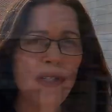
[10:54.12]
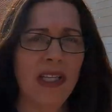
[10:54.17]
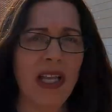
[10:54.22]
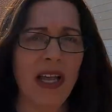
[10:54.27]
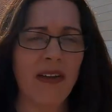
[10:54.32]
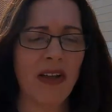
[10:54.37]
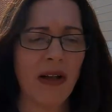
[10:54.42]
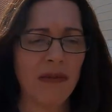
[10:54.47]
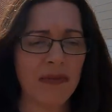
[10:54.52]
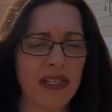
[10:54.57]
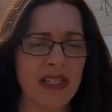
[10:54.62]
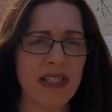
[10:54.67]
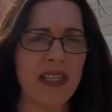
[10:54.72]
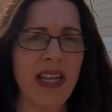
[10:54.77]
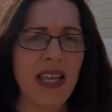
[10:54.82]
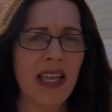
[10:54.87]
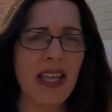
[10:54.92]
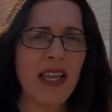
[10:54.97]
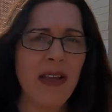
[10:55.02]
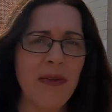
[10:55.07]
building I've come to
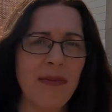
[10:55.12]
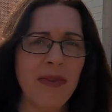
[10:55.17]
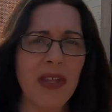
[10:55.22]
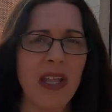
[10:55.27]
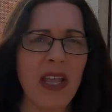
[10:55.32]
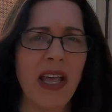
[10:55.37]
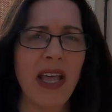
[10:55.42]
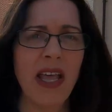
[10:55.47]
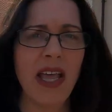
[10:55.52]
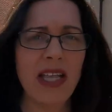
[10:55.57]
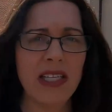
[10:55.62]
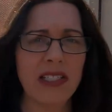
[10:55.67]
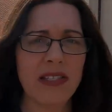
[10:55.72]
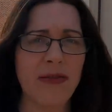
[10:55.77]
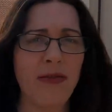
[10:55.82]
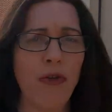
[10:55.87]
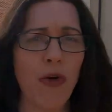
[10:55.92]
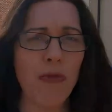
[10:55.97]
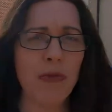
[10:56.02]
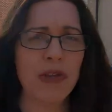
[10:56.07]
see is
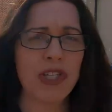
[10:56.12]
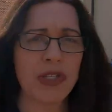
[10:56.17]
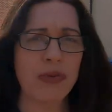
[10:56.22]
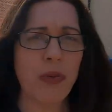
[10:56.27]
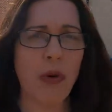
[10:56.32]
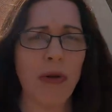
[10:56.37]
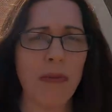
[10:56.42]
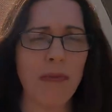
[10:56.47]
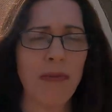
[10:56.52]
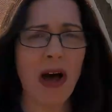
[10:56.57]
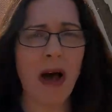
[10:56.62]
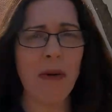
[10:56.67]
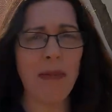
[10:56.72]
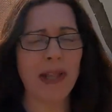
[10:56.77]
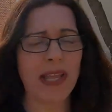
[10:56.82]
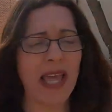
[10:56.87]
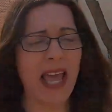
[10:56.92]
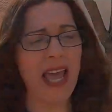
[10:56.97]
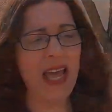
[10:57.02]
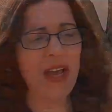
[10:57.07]
the former Swan
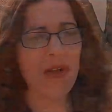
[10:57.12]
Public